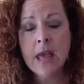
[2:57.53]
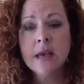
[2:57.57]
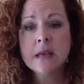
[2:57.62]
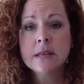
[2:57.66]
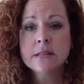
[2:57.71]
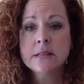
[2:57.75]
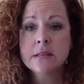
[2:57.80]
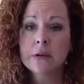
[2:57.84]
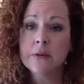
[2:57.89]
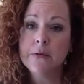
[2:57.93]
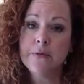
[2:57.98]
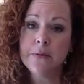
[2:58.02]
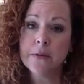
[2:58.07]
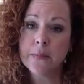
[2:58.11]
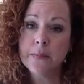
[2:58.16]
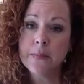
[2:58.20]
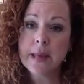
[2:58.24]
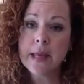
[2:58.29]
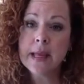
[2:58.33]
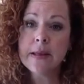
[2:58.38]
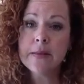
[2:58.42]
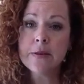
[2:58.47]
So for
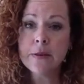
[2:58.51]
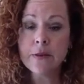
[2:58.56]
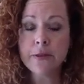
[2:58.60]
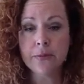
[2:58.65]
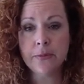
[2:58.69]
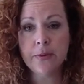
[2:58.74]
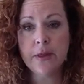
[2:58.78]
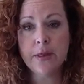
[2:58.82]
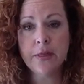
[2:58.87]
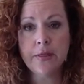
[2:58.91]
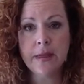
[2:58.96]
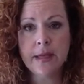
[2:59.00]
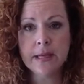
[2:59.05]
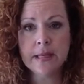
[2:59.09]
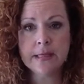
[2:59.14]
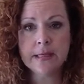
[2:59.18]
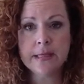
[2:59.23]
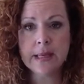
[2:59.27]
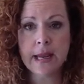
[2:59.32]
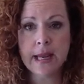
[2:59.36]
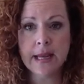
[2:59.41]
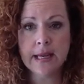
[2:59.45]
me, the three
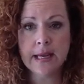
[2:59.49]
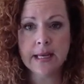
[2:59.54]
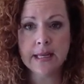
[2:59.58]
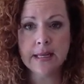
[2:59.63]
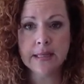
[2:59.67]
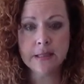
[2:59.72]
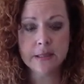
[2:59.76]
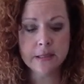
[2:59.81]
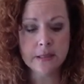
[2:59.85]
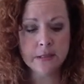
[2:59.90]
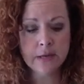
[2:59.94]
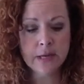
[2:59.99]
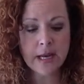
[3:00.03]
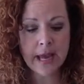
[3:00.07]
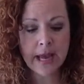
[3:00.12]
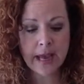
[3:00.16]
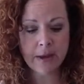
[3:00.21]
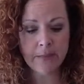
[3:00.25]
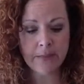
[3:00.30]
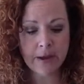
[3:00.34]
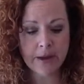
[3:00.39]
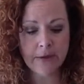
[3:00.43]
things that I need to do
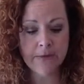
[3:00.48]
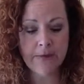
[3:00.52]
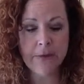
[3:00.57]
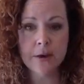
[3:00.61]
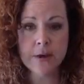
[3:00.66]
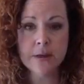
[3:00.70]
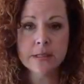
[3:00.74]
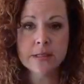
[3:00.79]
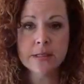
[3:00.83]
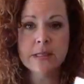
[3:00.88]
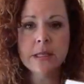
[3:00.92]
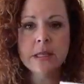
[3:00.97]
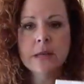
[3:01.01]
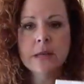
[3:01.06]
today, my first